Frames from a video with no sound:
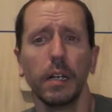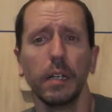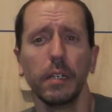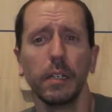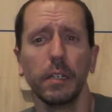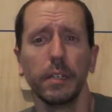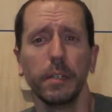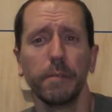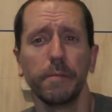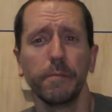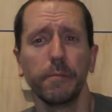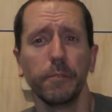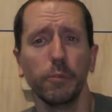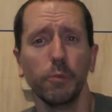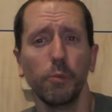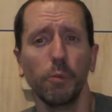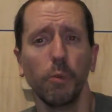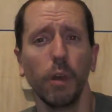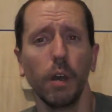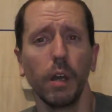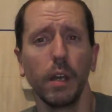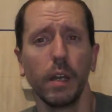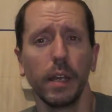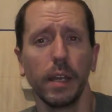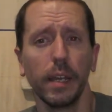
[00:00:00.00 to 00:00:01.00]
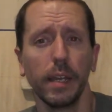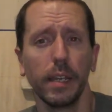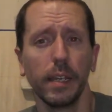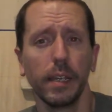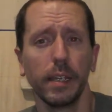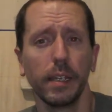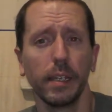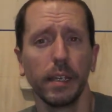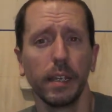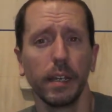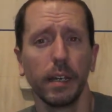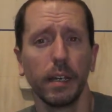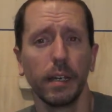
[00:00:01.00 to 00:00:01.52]
if you want
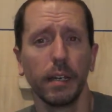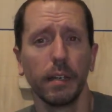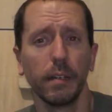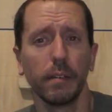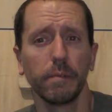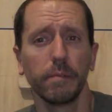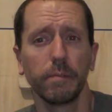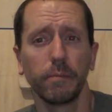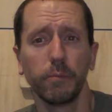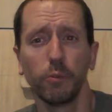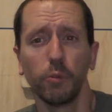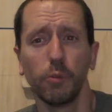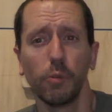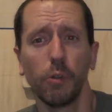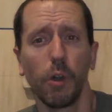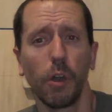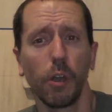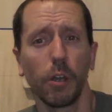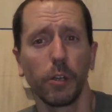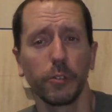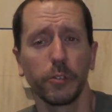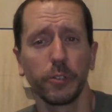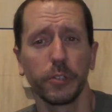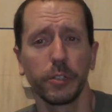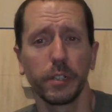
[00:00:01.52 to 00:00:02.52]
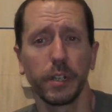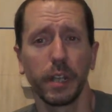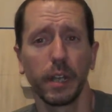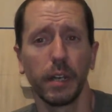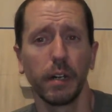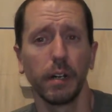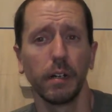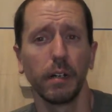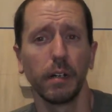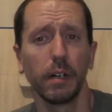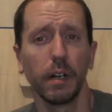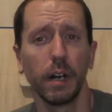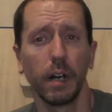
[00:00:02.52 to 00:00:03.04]
a full hard
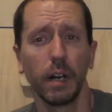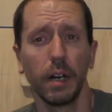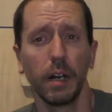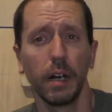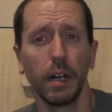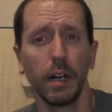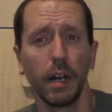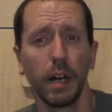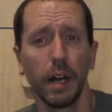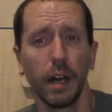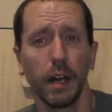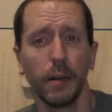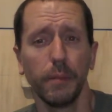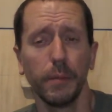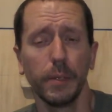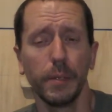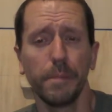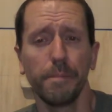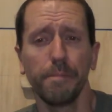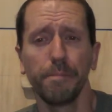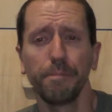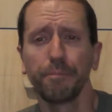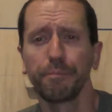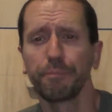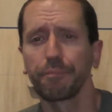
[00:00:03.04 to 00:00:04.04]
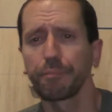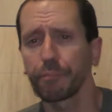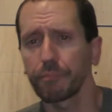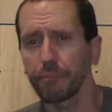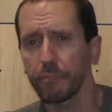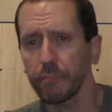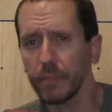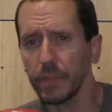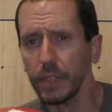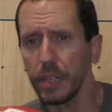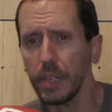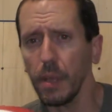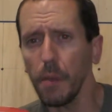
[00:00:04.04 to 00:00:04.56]
shell helmet.
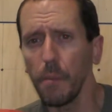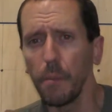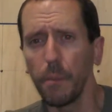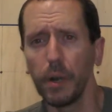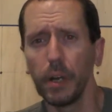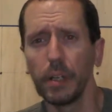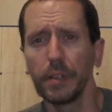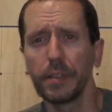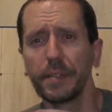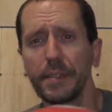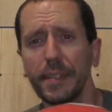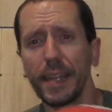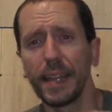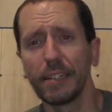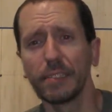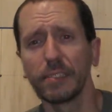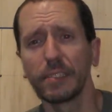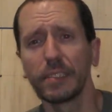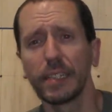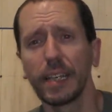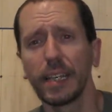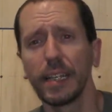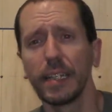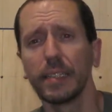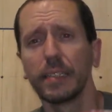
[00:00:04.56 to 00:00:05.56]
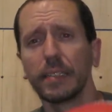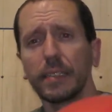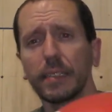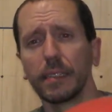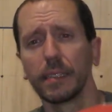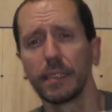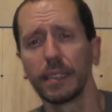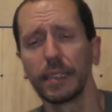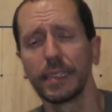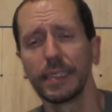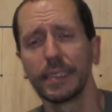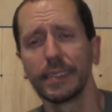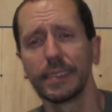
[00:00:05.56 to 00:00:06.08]
But downsides,
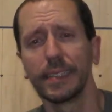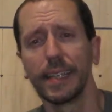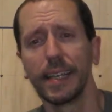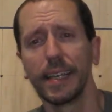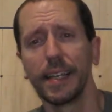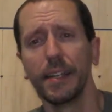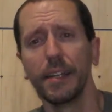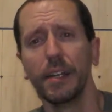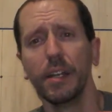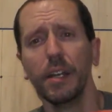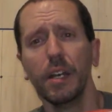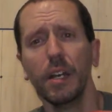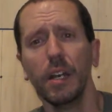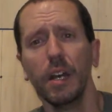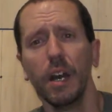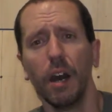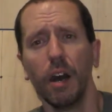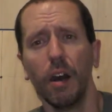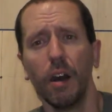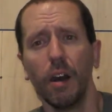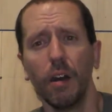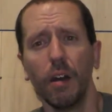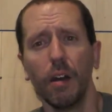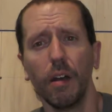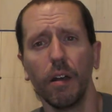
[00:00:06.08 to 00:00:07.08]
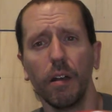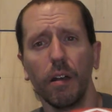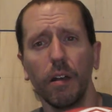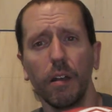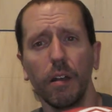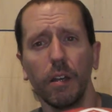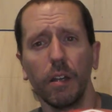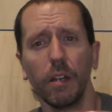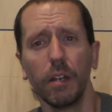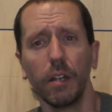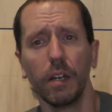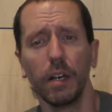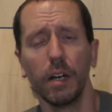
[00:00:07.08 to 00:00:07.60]
like I said,
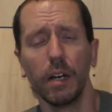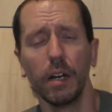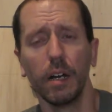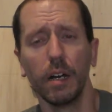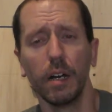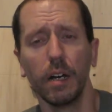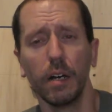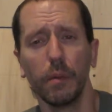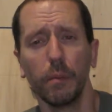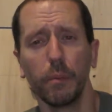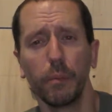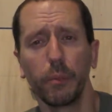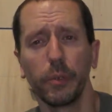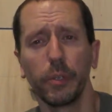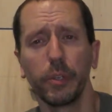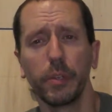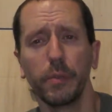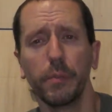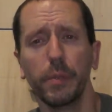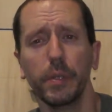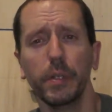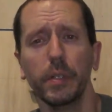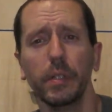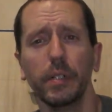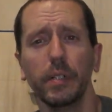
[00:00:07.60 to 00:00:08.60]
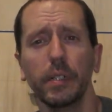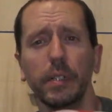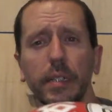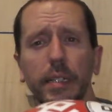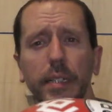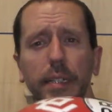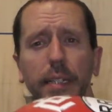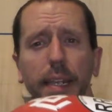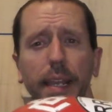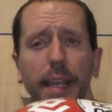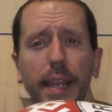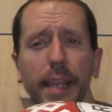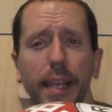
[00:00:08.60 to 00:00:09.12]
are
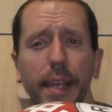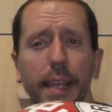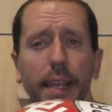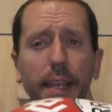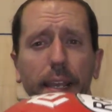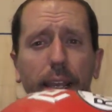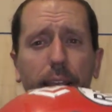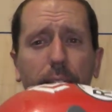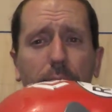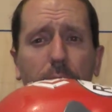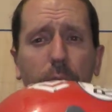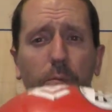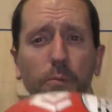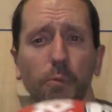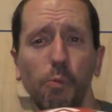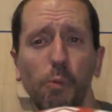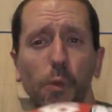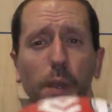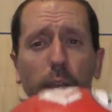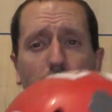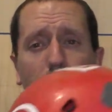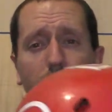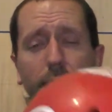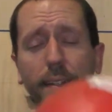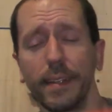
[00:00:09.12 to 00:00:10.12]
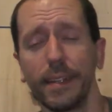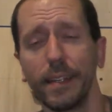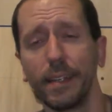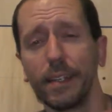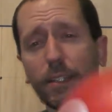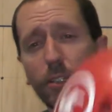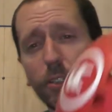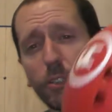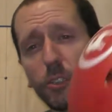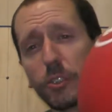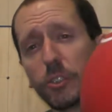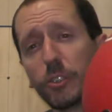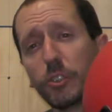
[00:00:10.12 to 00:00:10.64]
breathability and weight. They
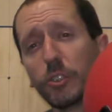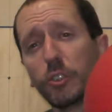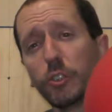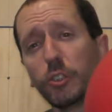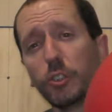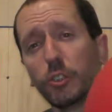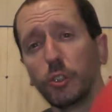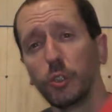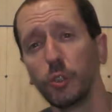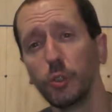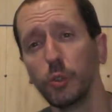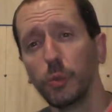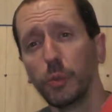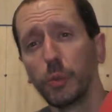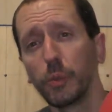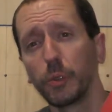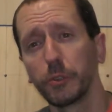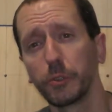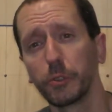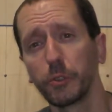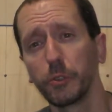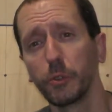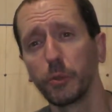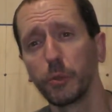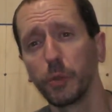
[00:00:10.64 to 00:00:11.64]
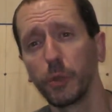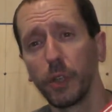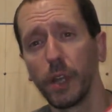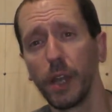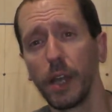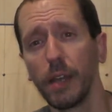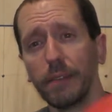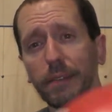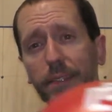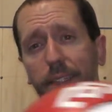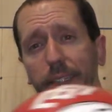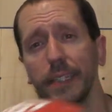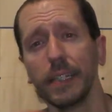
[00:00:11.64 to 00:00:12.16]
are super, super
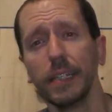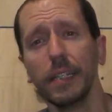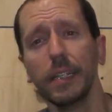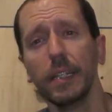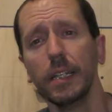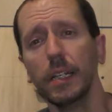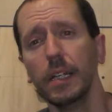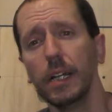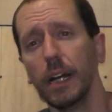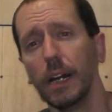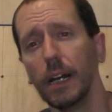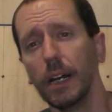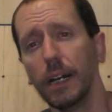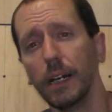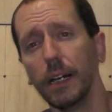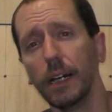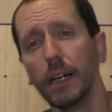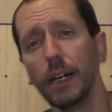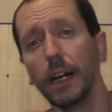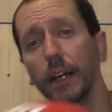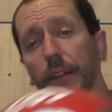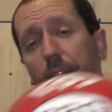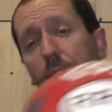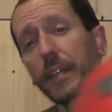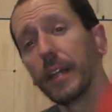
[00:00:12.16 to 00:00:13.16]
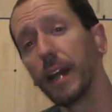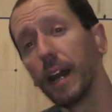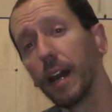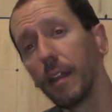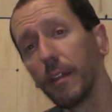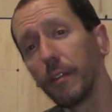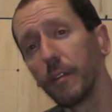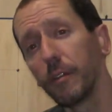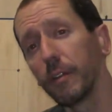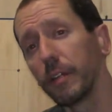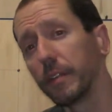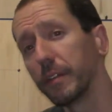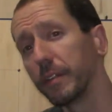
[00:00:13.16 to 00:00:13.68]
heavy. On the
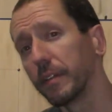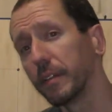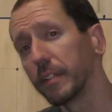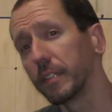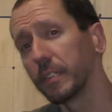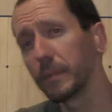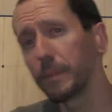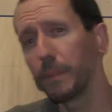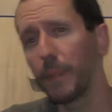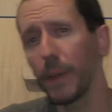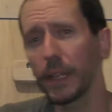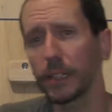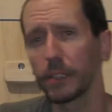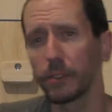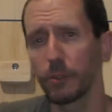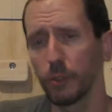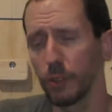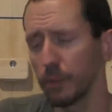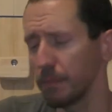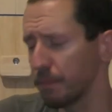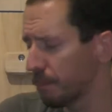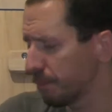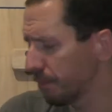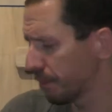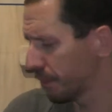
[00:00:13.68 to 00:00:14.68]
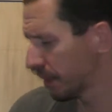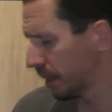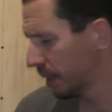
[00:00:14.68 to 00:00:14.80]
other end of the spectrum,